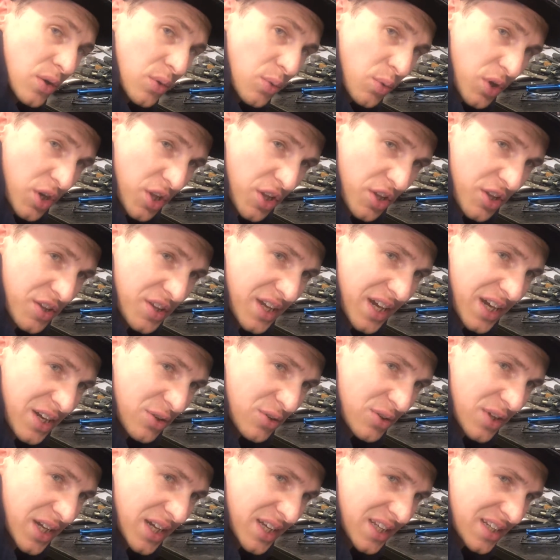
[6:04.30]
One other thing I
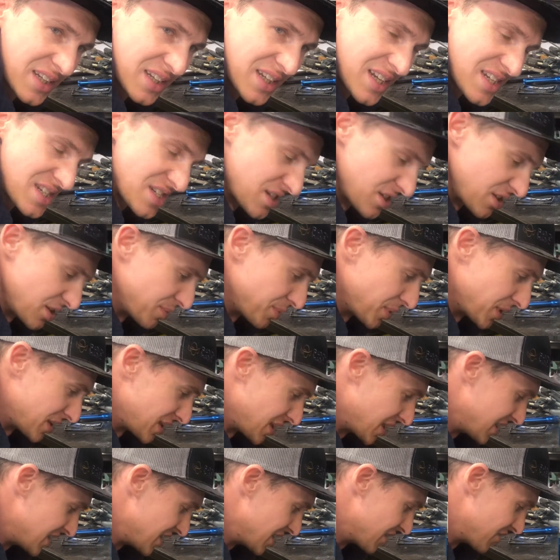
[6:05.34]
don't like necessarily about
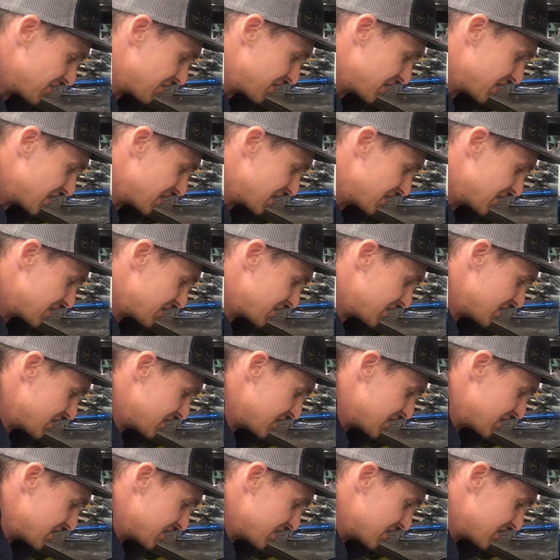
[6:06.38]
the idea of the
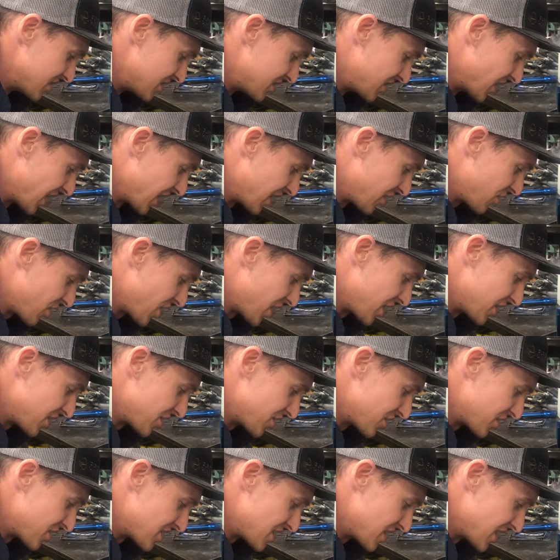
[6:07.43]
die
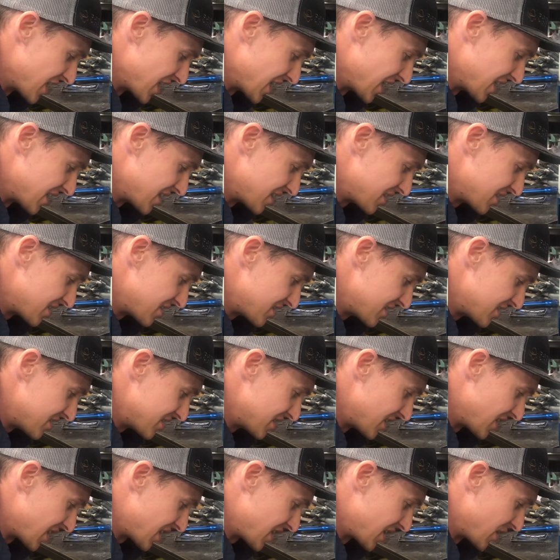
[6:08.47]
grinder is that
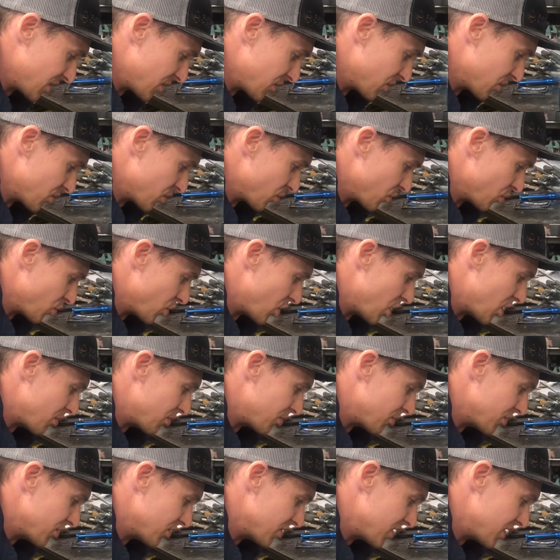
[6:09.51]
it can
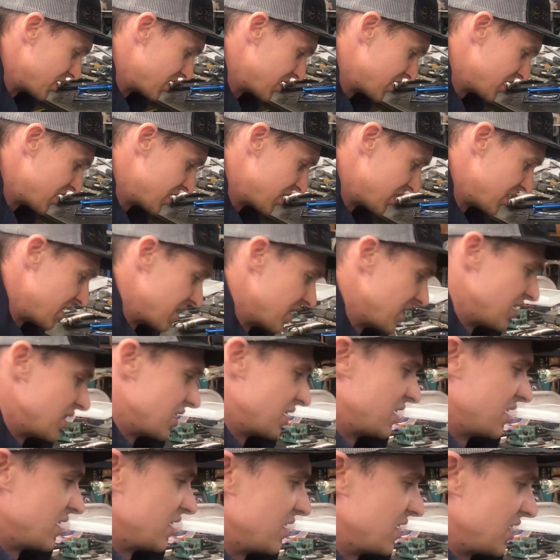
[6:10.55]
wobble
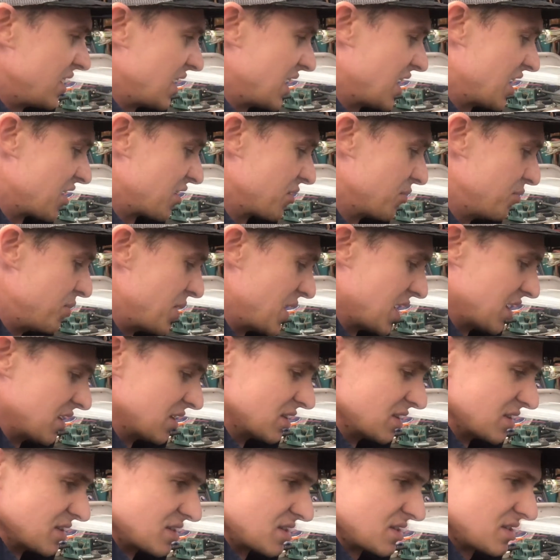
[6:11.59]
out of
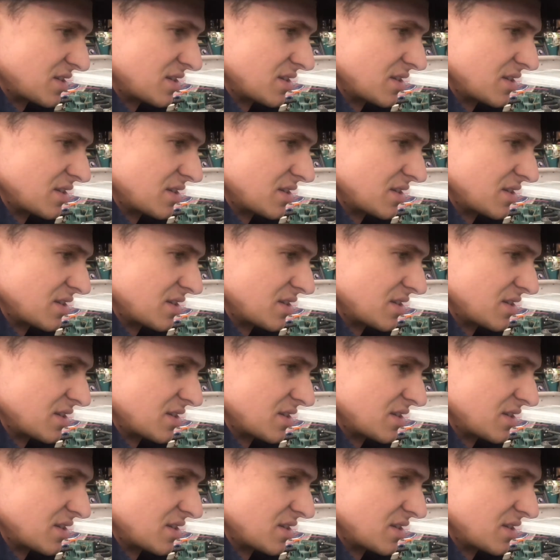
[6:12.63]
balance.